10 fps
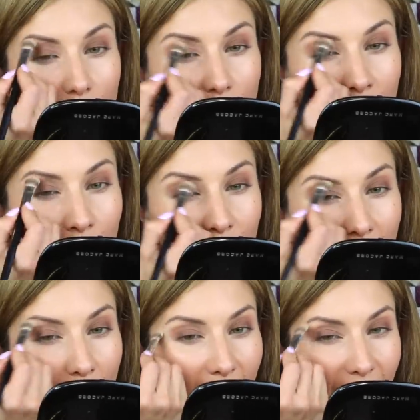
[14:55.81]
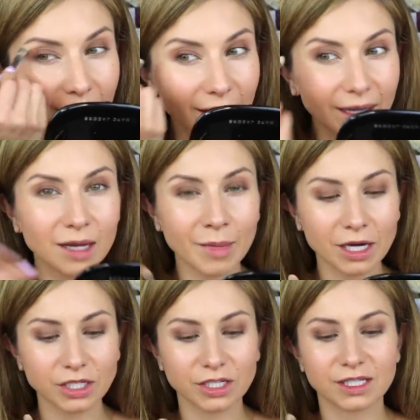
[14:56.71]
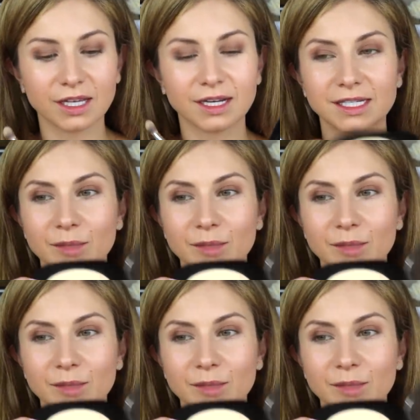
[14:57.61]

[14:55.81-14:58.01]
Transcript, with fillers: For my brow highlight, I'm actually just going to